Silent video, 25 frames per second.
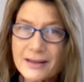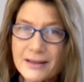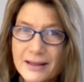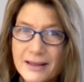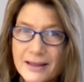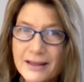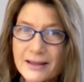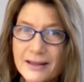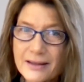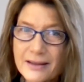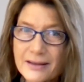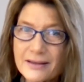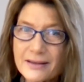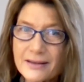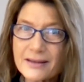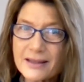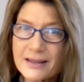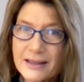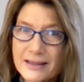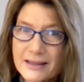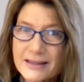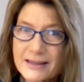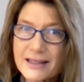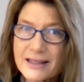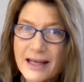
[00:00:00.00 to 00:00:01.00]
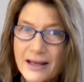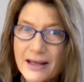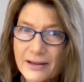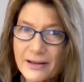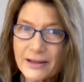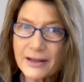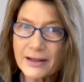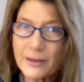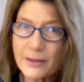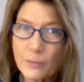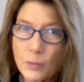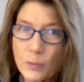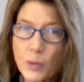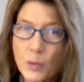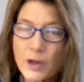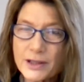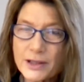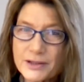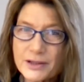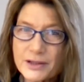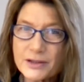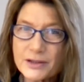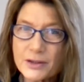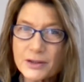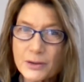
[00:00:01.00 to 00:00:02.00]
than a telling them
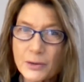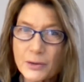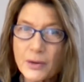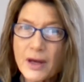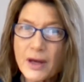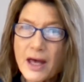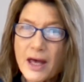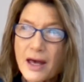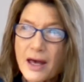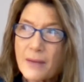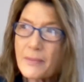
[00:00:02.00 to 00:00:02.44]
what to do.